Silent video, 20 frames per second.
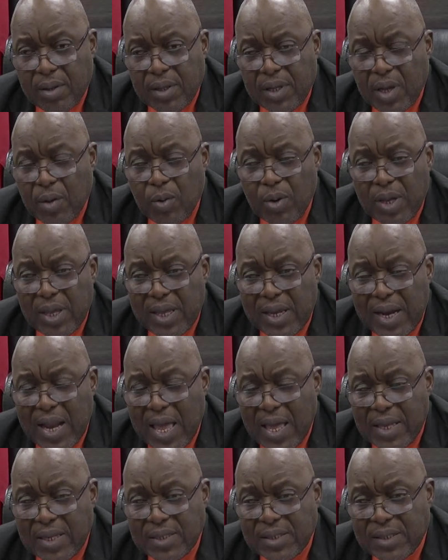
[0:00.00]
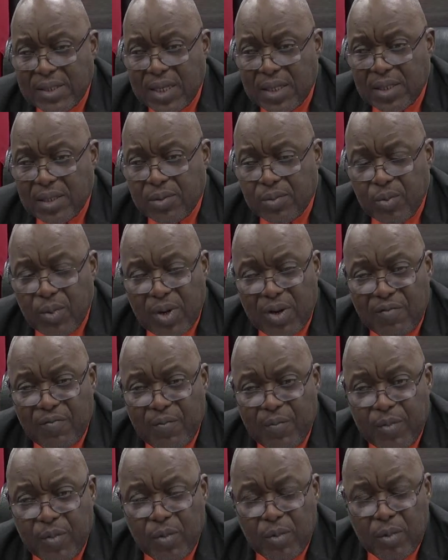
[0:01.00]
There were airlines that would have
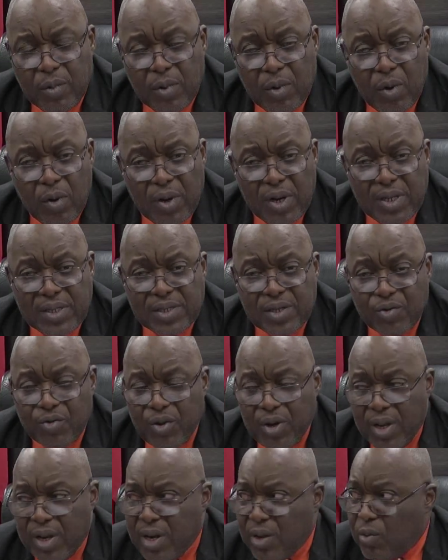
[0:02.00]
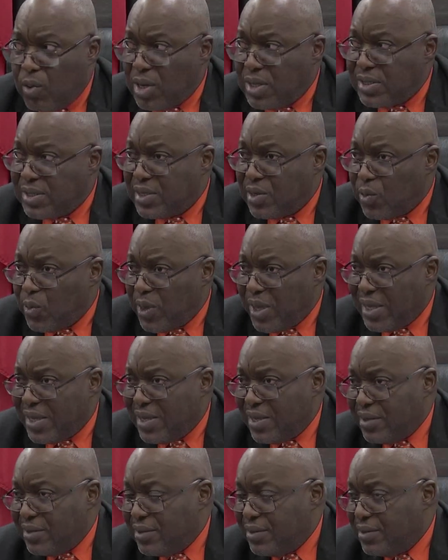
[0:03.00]
gone into Grenada once a
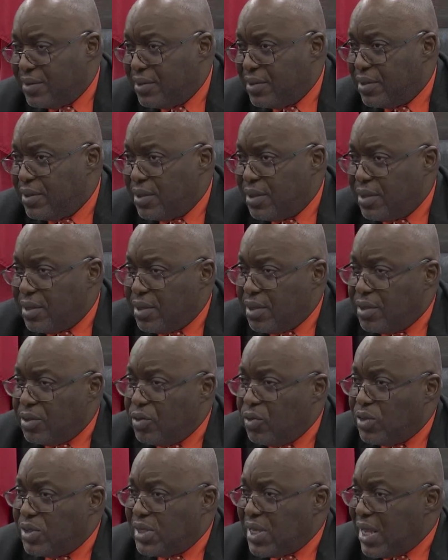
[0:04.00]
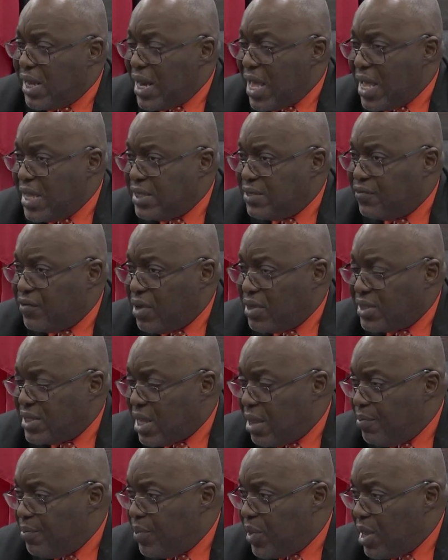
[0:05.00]
week. Those airlines, for
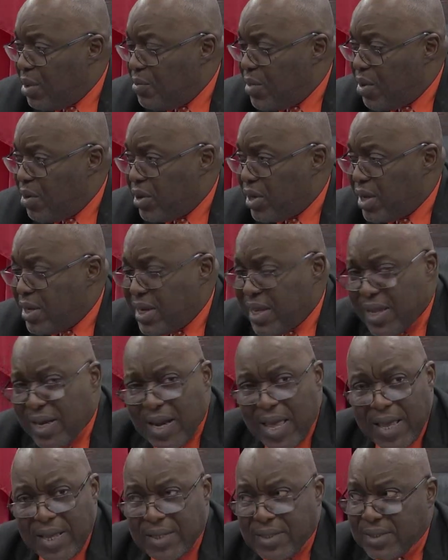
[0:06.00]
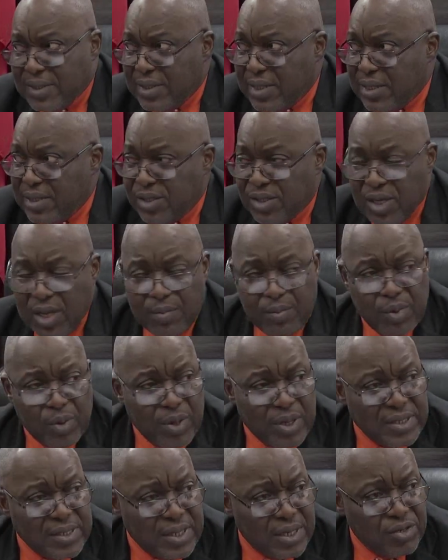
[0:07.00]
example, American Airlines and
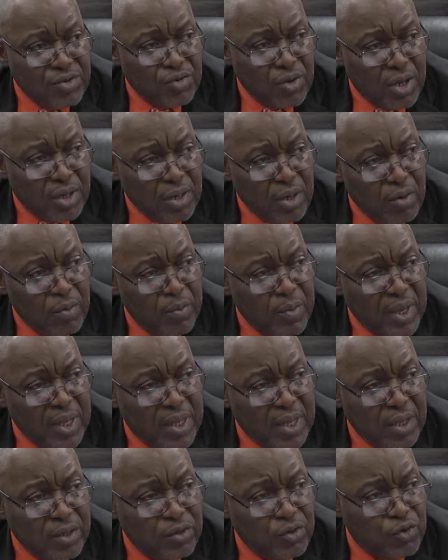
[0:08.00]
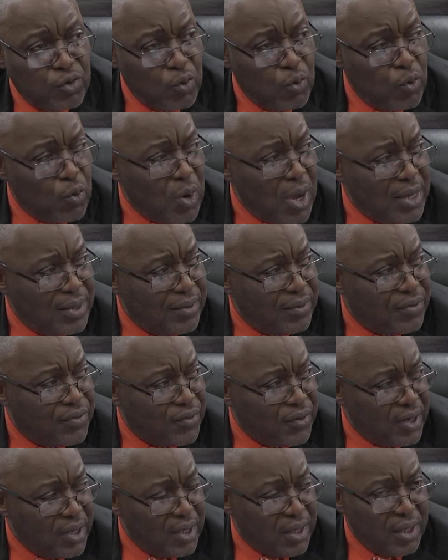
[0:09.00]
JetBlue, etc., are now making 2 and
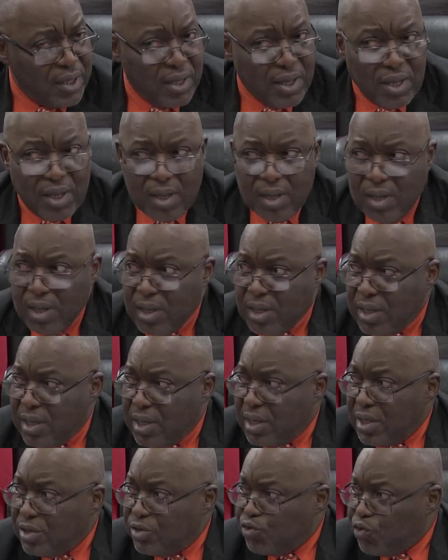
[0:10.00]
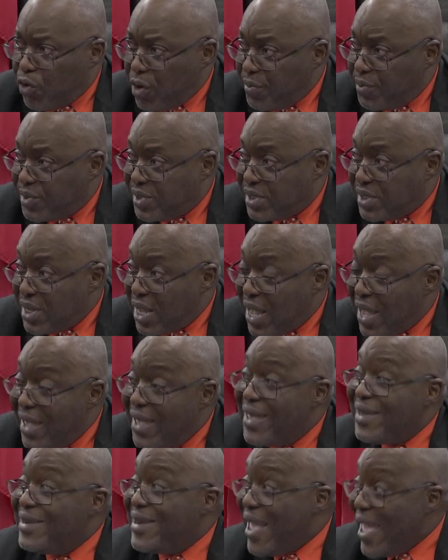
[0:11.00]
3 trips
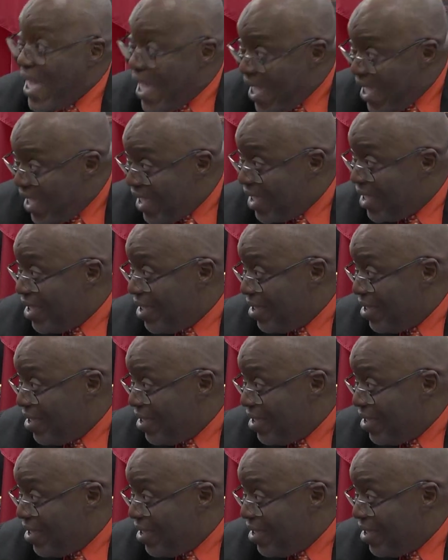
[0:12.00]
a day.